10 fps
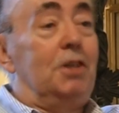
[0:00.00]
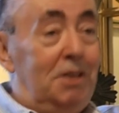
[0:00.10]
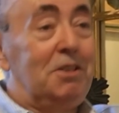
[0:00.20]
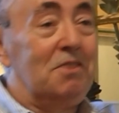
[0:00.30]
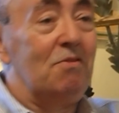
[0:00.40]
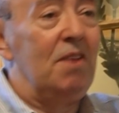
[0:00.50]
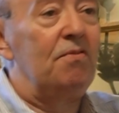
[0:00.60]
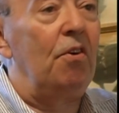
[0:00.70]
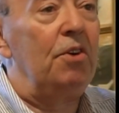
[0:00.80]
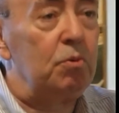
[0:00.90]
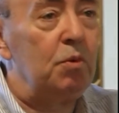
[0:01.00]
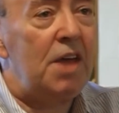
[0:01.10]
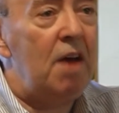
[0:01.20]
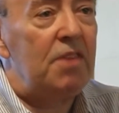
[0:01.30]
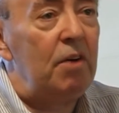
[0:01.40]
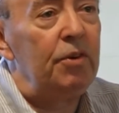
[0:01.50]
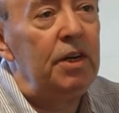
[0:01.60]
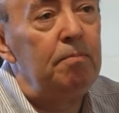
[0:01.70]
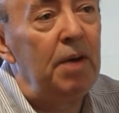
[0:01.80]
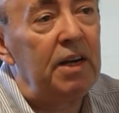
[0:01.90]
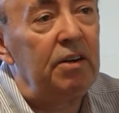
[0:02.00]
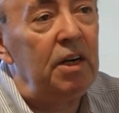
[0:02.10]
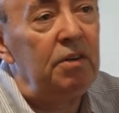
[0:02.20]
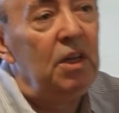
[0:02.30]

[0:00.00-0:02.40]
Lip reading: into the rainforest without that reading background,